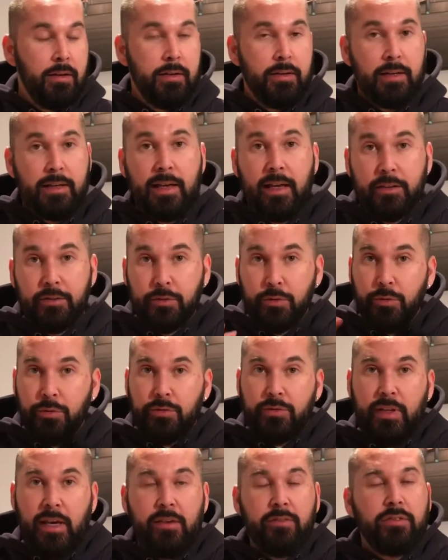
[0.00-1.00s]
They got new
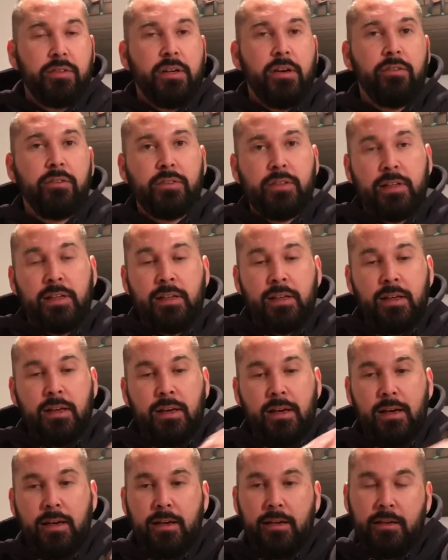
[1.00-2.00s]
safes and everything.
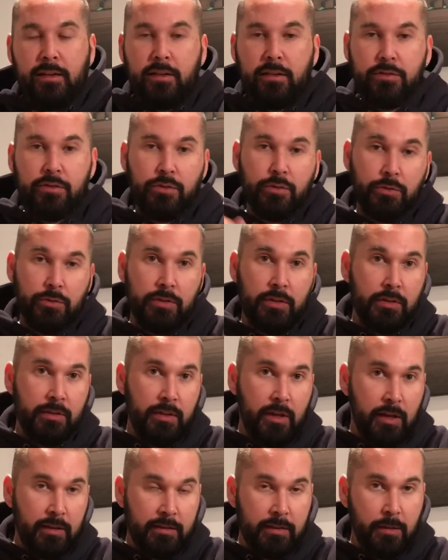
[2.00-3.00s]
I used
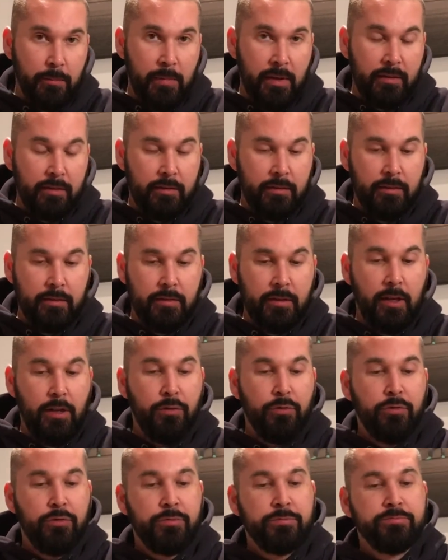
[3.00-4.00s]
it, locked in my
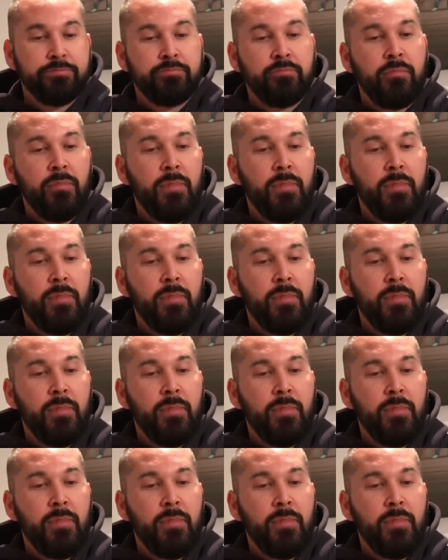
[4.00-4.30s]
stuff,